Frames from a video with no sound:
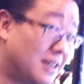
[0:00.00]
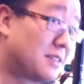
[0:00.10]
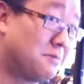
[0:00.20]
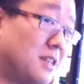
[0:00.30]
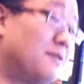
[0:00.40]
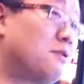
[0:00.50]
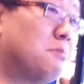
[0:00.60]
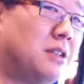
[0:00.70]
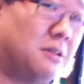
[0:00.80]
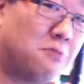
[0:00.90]
the next wave of
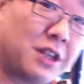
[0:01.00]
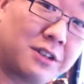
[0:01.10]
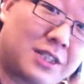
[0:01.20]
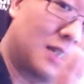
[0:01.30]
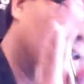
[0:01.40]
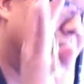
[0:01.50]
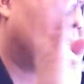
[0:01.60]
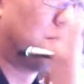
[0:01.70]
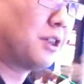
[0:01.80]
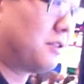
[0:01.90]
computing. Whether it's
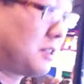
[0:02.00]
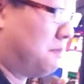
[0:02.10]
whether it's